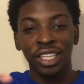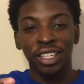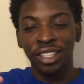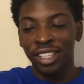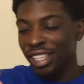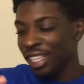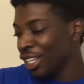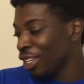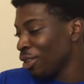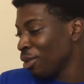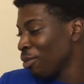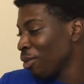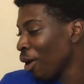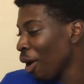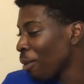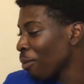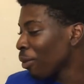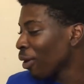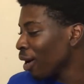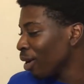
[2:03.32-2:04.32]
of the year, bro. I
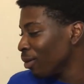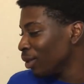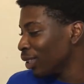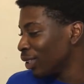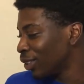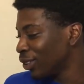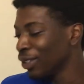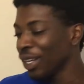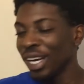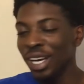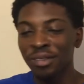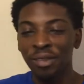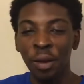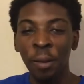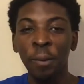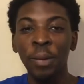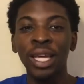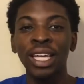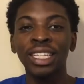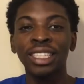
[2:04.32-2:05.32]
promise you.
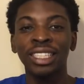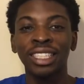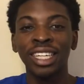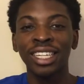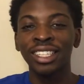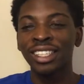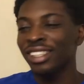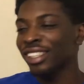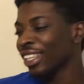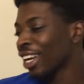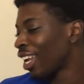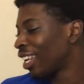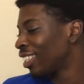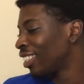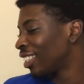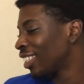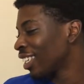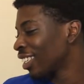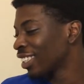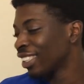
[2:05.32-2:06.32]
MVP in 10 years, Colin
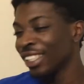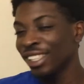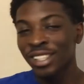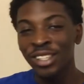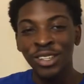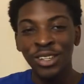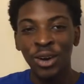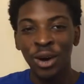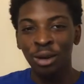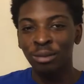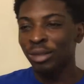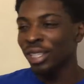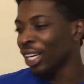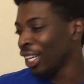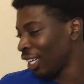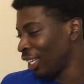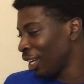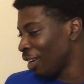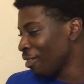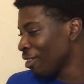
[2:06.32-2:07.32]
Sexton. You know I'm
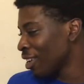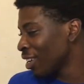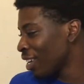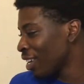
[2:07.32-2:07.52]
jacking that right